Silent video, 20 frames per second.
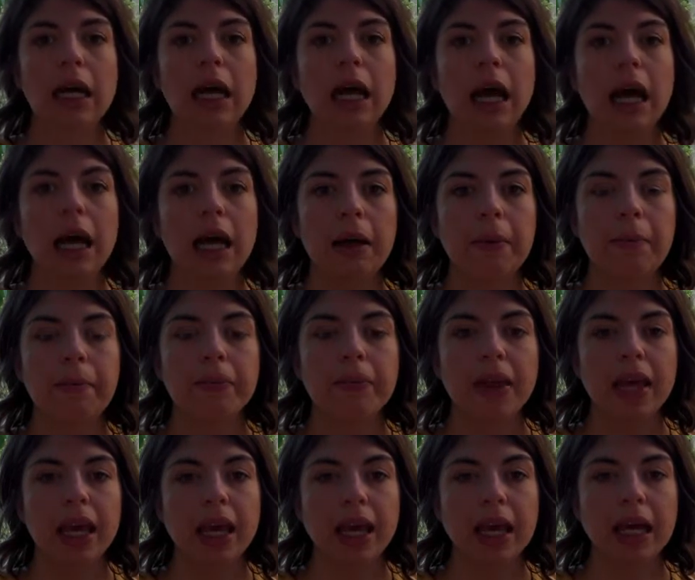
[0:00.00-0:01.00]
um,
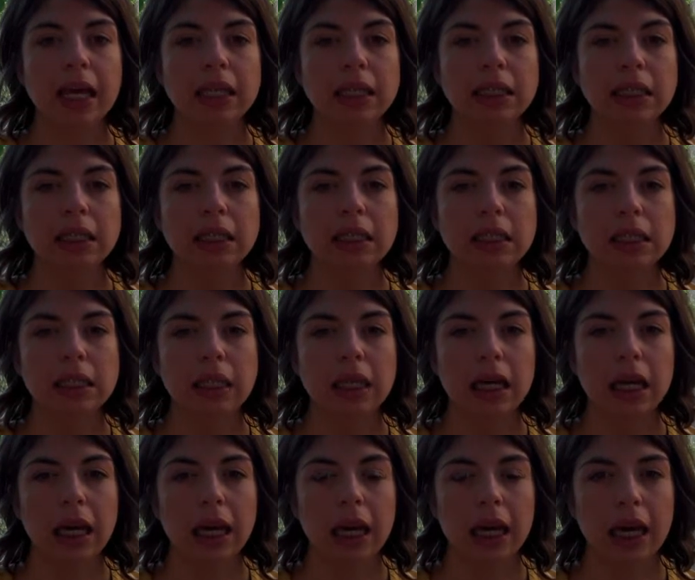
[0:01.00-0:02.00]
and
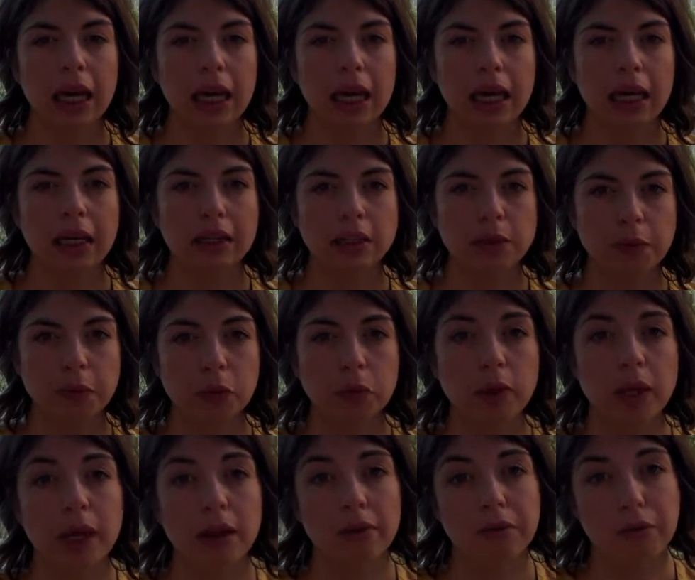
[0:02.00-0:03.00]
a spoon
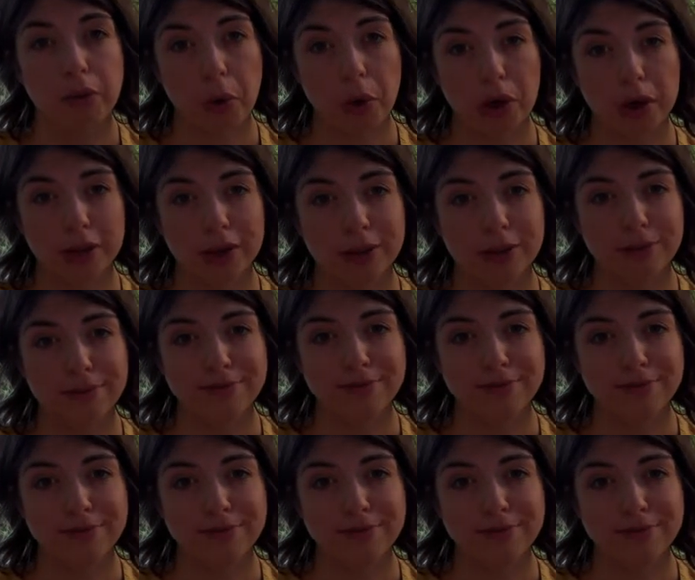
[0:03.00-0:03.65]
and a fork